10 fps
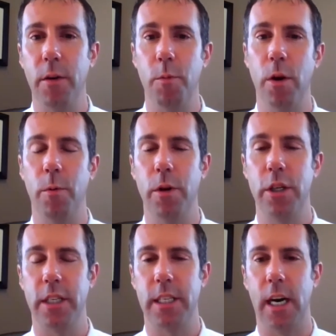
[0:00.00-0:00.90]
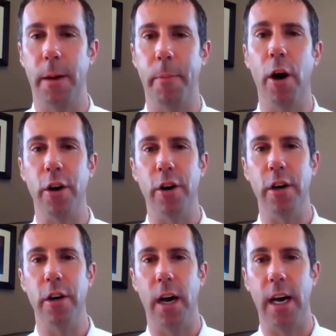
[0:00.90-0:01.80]
we're just a
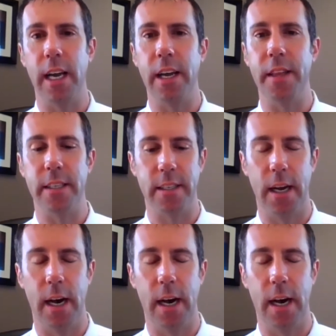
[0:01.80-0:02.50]
partner in this